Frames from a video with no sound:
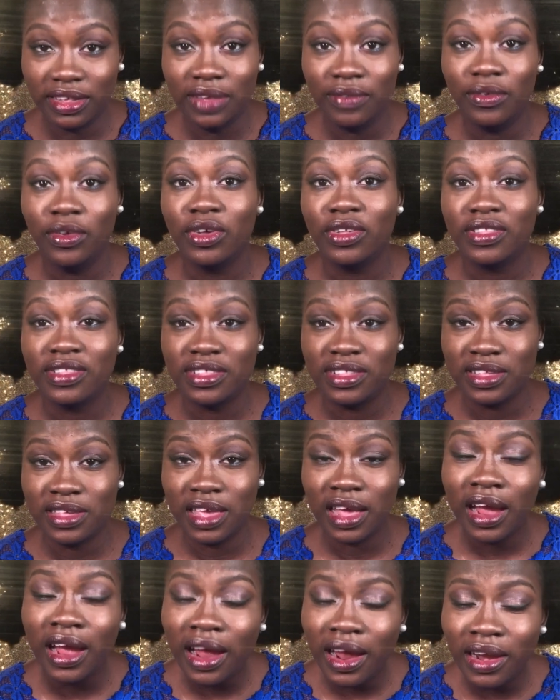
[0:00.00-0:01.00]
If you're
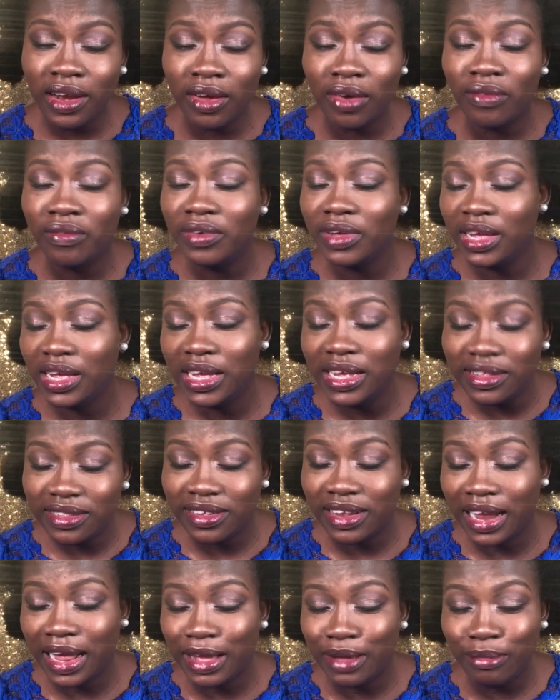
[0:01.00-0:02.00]
scared of heat
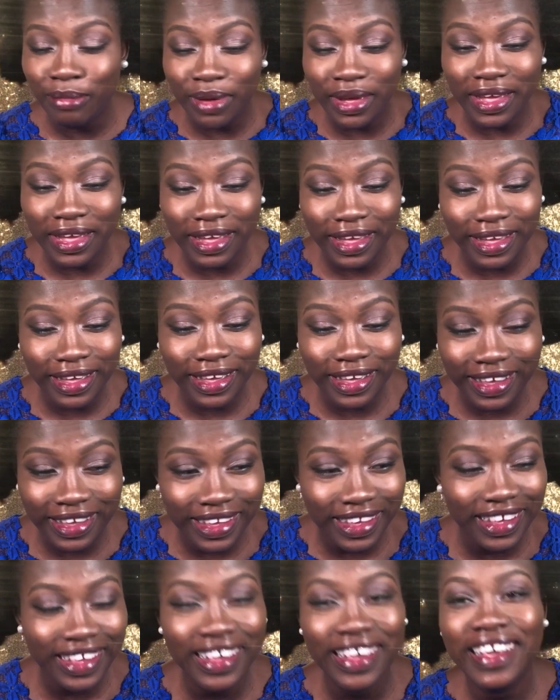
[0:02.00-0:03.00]
like me,